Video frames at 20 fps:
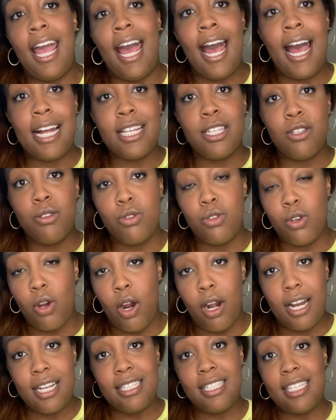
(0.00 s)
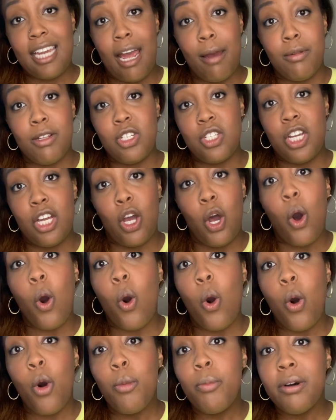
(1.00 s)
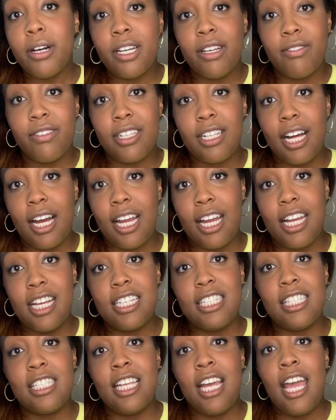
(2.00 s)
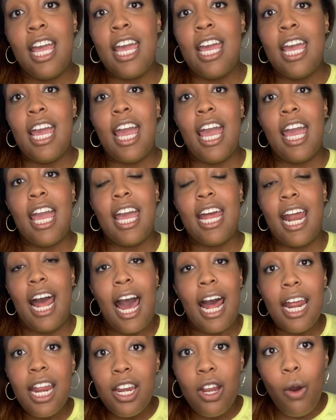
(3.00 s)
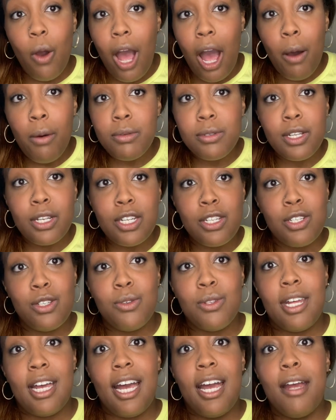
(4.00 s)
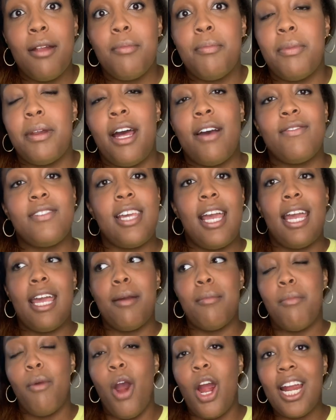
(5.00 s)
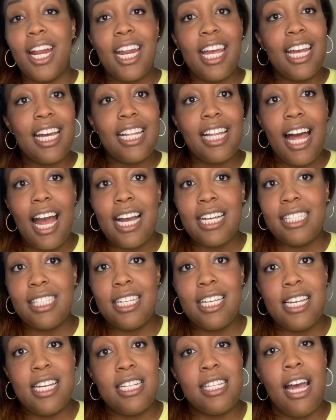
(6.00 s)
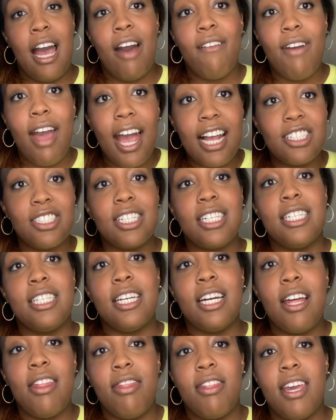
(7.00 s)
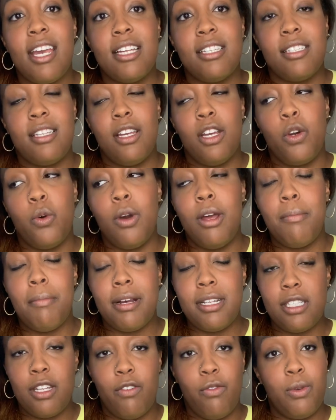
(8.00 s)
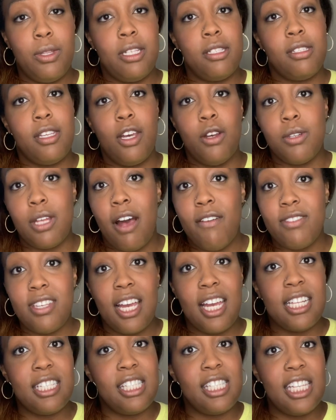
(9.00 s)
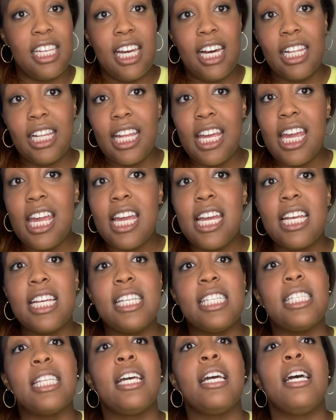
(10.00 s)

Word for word: I had to start establishing a whole book of clients and I didn't know how I was going to do that, but I've taken marketing classes. I've actually done things to equip myself with the skills. I've taken CLEs.